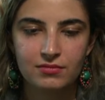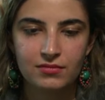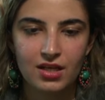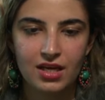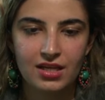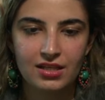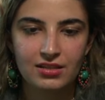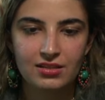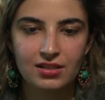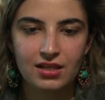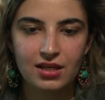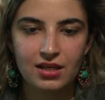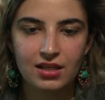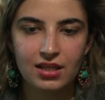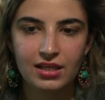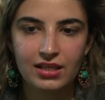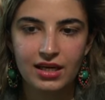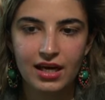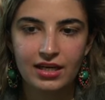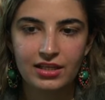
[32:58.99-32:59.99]
And
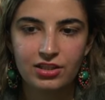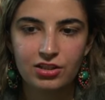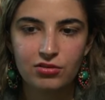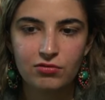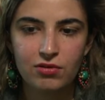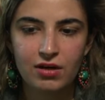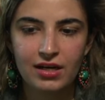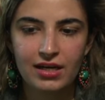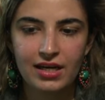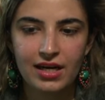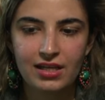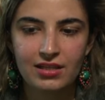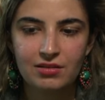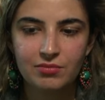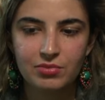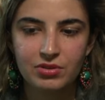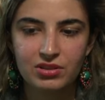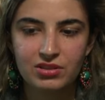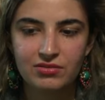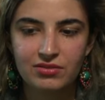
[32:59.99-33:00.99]
like I knew I had a bit of